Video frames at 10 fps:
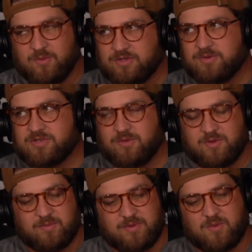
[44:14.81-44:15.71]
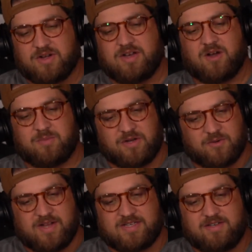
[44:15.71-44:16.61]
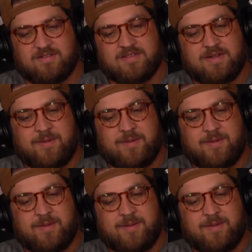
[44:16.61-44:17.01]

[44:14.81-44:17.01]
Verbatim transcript: I want the result, whether it be working out or being corrected.